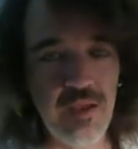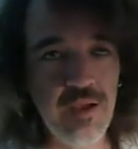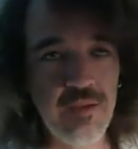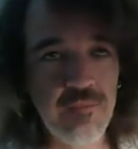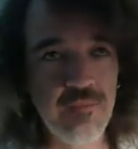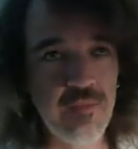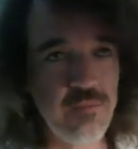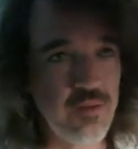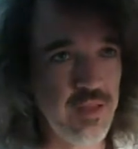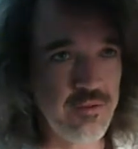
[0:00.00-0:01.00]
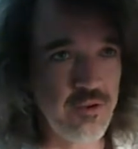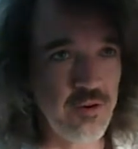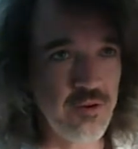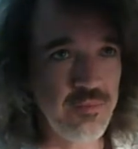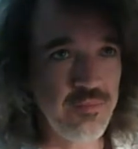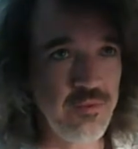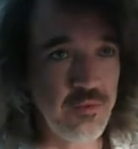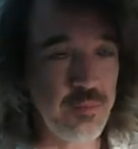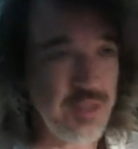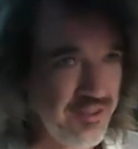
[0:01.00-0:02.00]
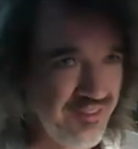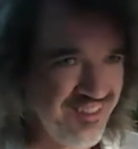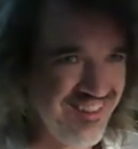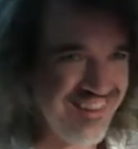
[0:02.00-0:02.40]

I'm glad you're pleased,